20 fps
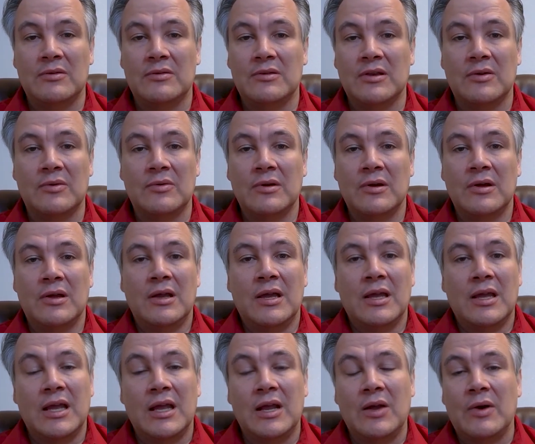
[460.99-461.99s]
So
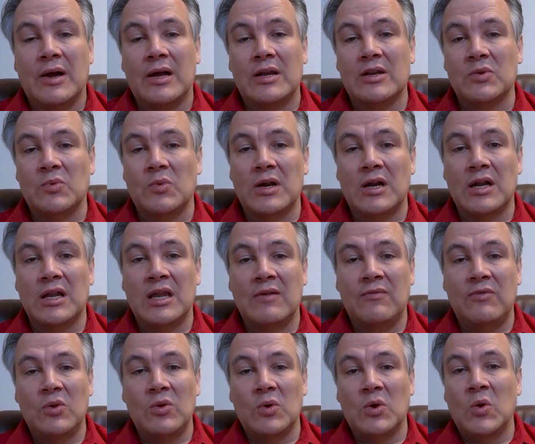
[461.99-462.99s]
anyway, I just wanted to give
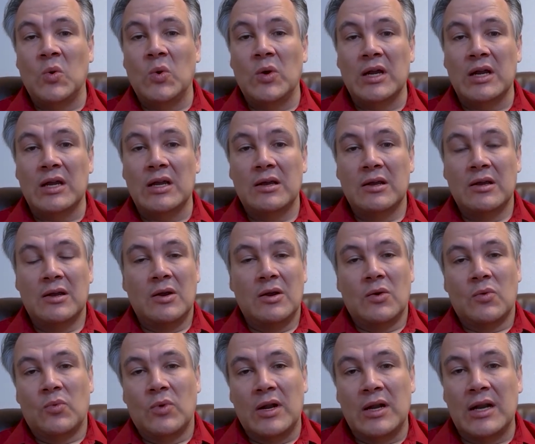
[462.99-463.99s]
you a quick
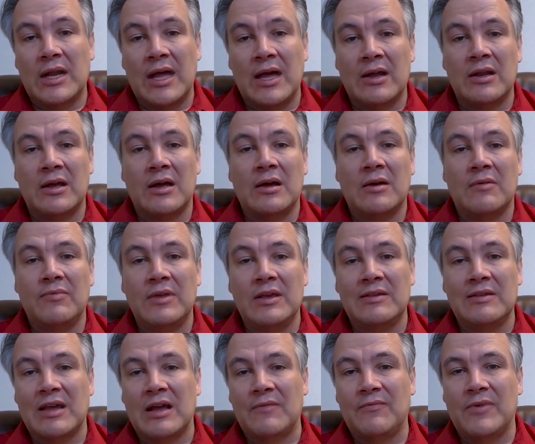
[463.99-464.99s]
rundown of
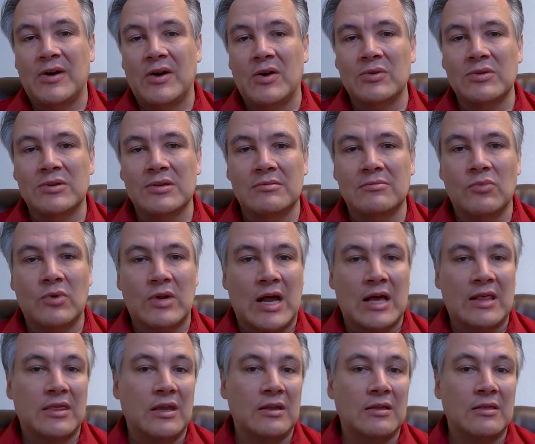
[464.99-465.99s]
these headphones and what I
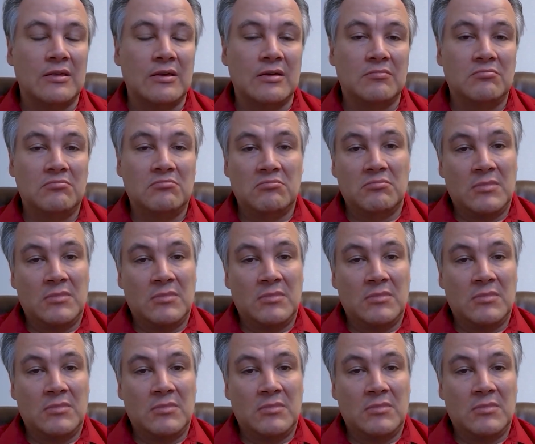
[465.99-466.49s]
think of them.